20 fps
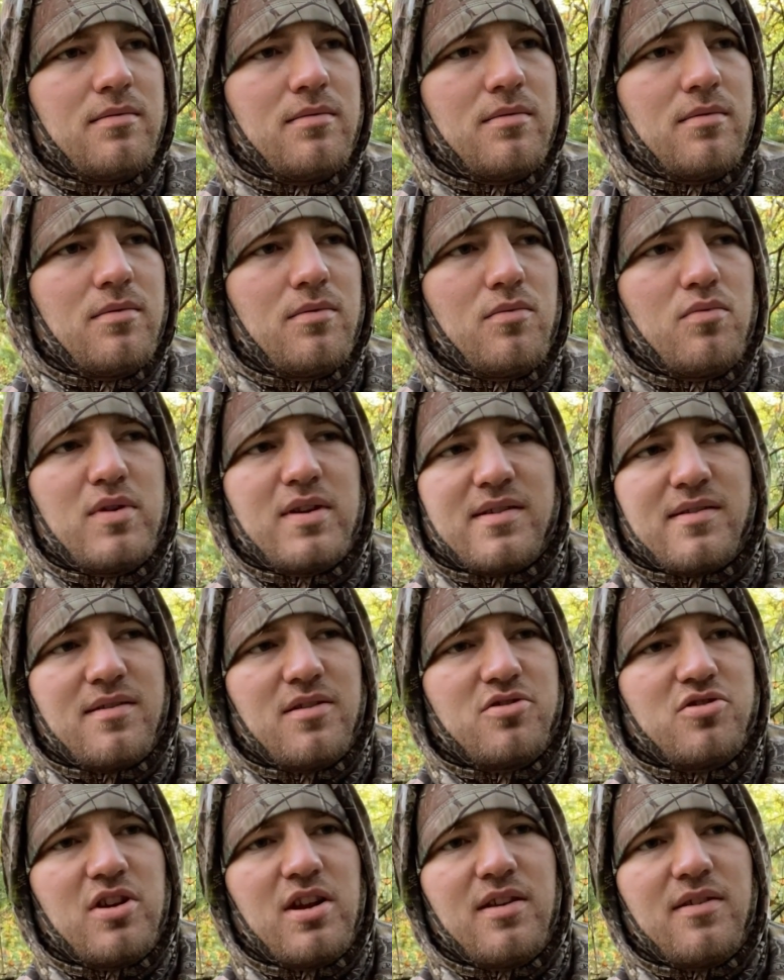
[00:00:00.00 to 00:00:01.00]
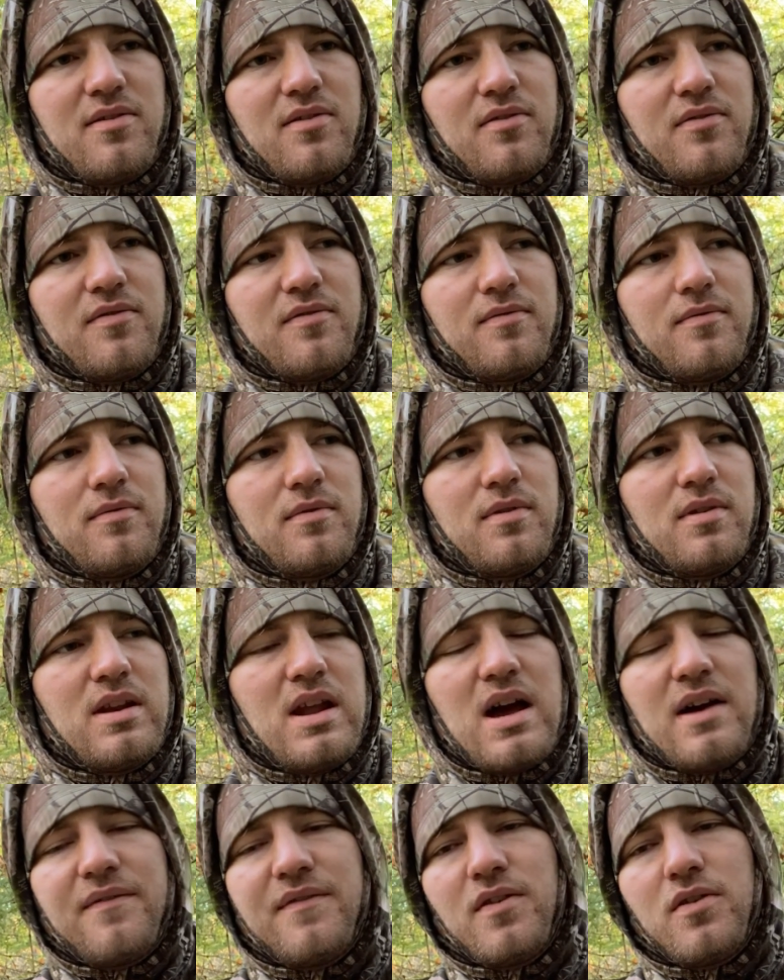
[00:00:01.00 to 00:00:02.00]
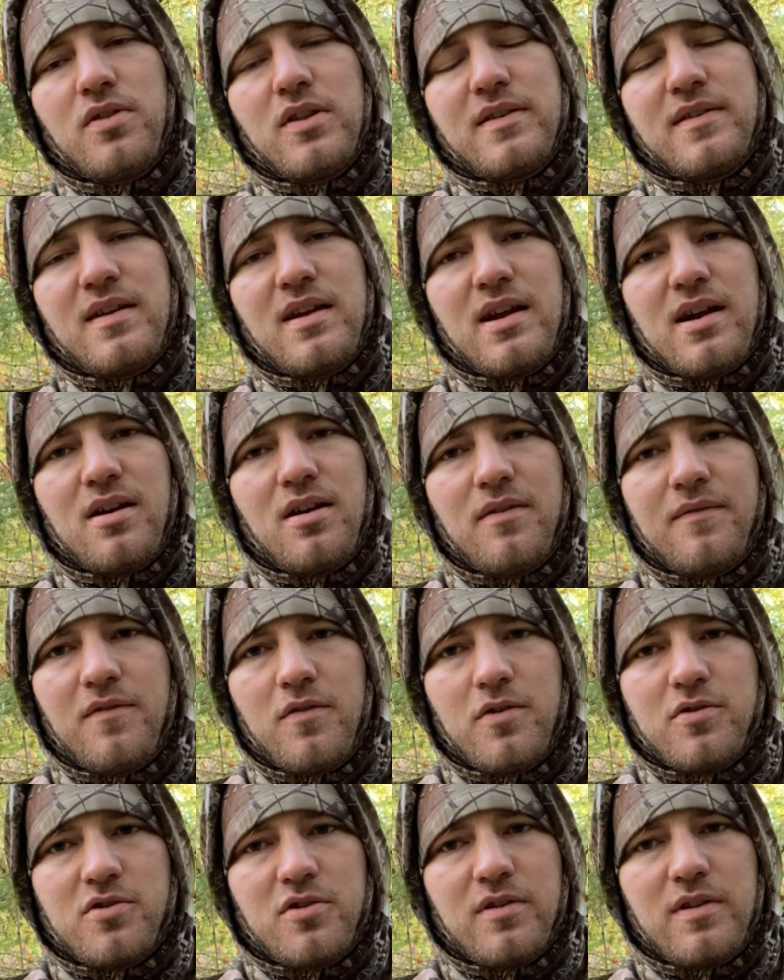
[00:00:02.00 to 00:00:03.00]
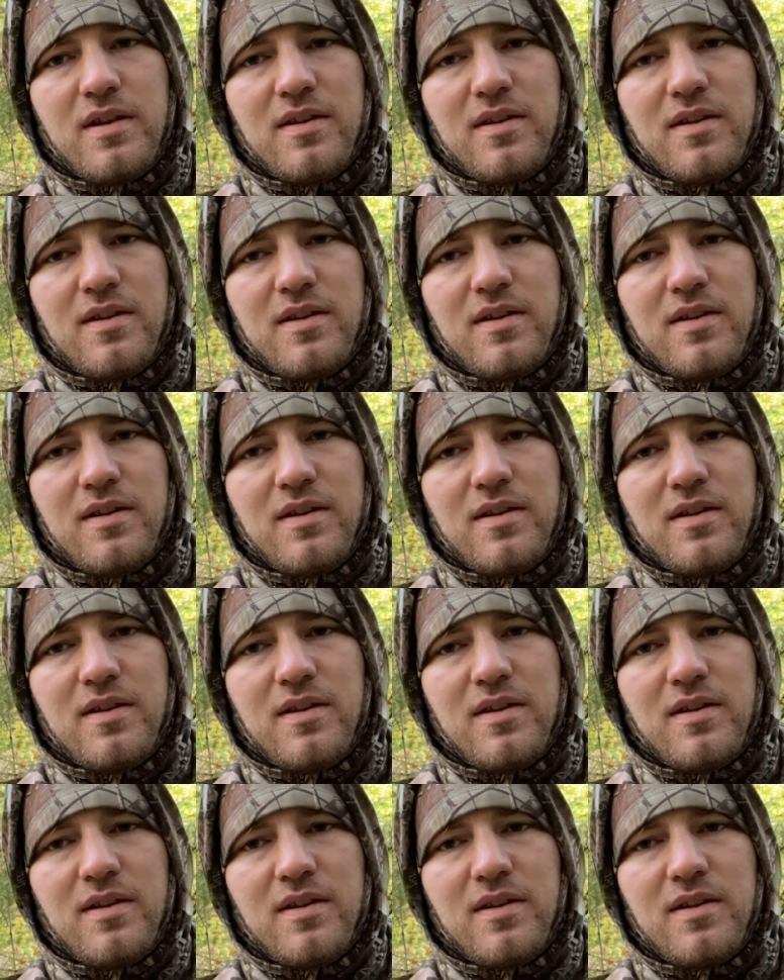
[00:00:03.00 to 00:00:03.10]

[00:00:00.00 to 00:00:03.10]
risk the chance of not filling the tag, and unfortunately that's what